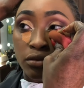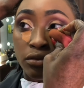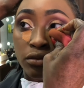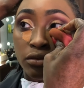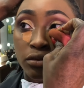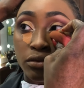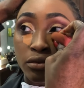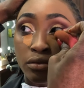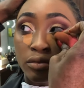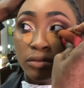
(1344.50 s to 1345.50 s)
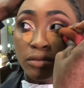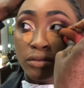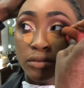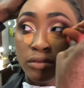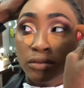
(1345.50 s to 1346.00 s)

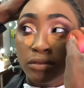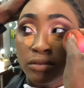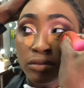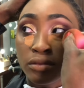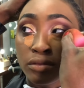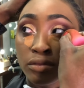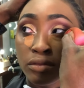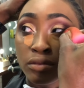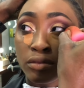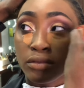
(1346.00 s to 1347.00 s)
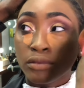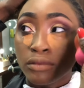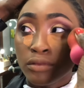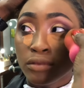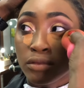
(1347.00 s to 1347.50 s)

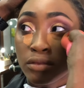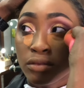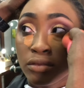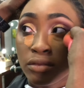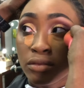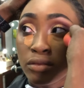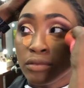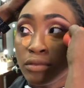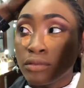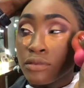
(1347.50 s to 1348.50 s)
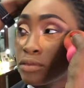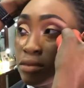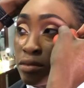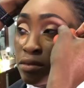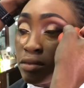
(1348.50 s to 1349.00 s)

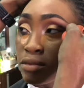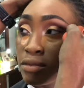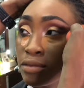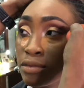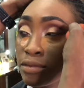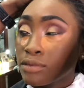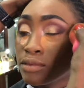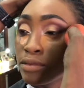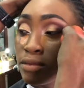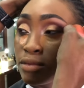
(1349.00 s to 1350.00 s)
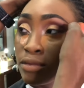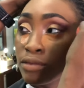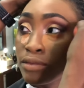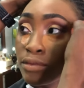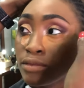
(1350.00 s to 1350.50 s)

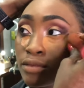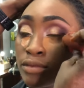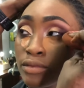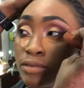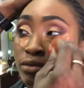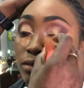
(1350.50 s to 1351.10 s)
(no one is talking)